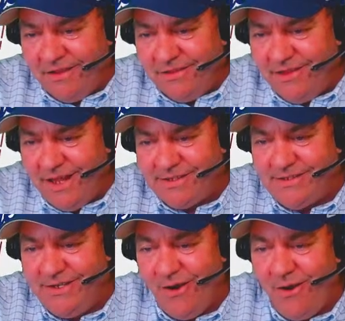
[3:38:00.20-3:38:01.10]
Let's
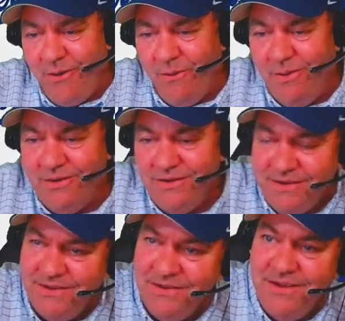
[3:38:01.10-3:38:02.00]
go.
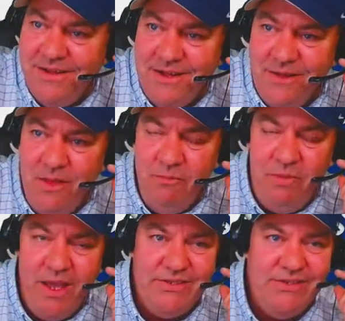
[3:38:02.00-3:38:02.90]
The
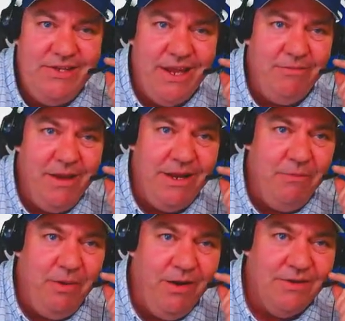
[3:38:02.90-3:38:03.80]
big stick made an
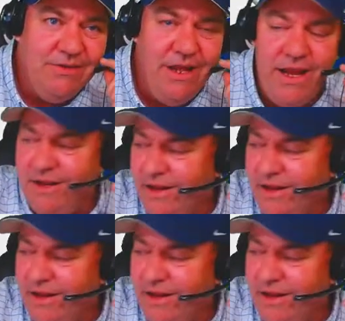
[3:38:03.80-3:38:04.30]
appearance tonight.